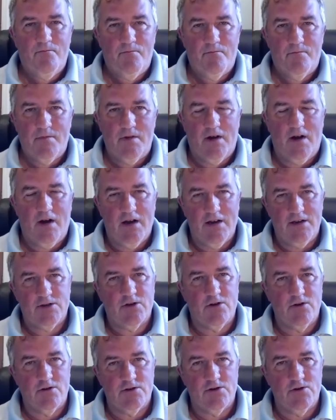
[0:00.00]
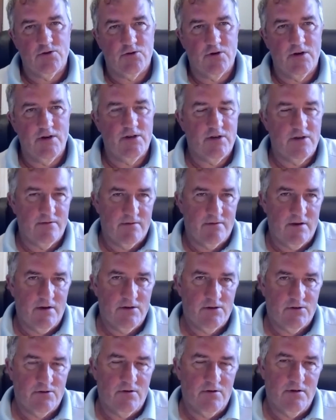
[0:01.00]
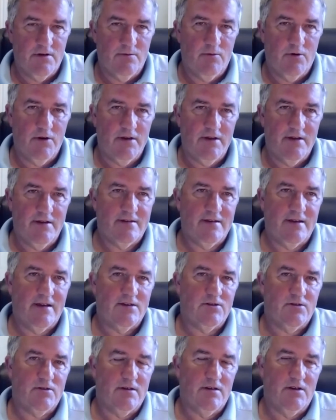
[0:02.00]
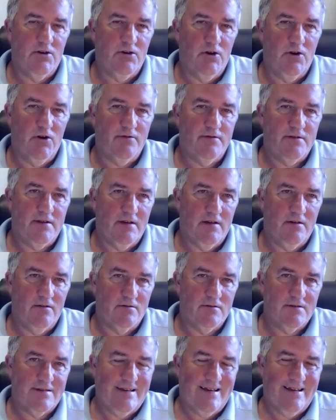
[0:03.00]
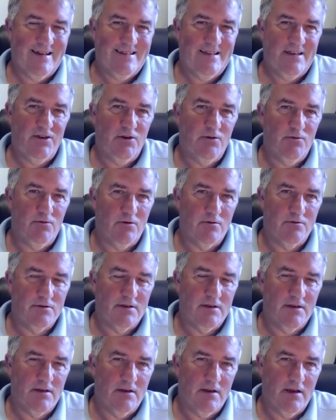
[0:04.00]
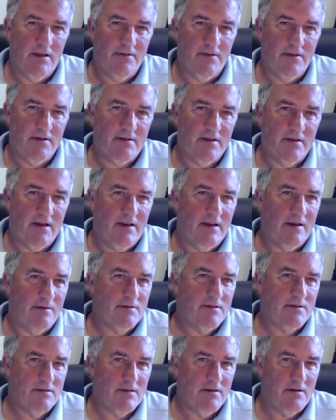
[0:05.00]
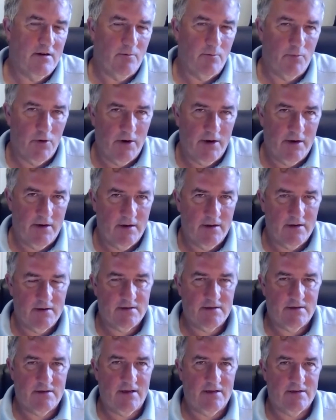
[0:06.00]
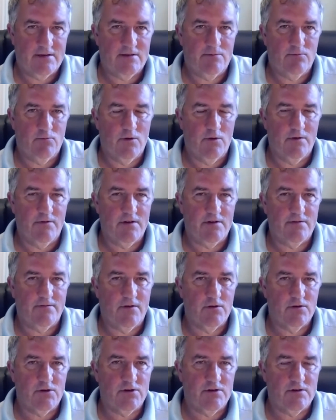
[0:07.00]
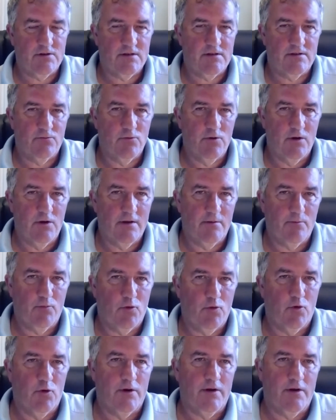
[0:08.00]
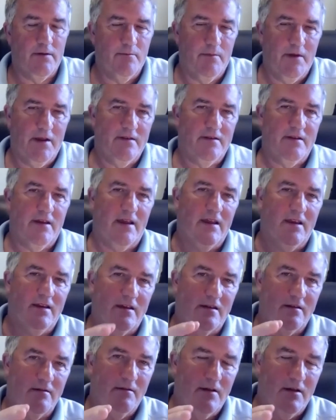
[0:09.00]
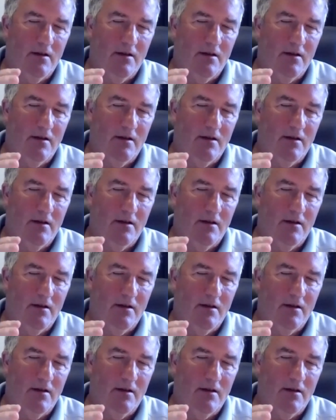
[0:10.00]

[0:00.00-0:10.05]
the highest concentration of cholesterol in the body is actually in the nerve cells and the neurons and the synapses in our brain. That's one of its functions. It's really important in maintaining